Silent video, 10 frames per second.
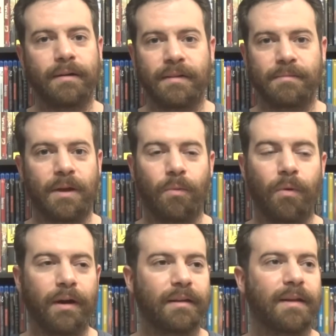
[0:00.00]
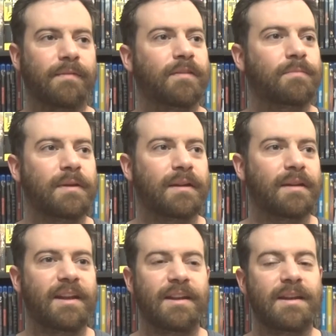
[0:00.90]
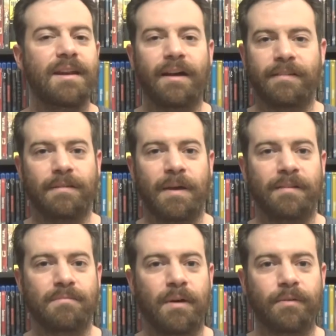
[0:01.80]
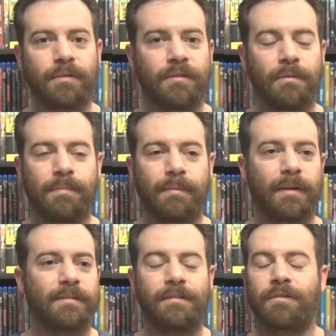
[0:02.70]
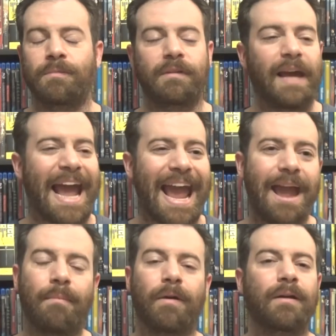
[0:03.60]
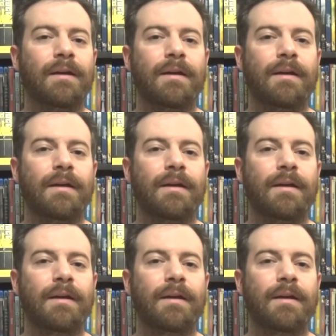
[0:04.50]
Doesn't matter where you live. It's been nuts the past month or so. The place has just been hammered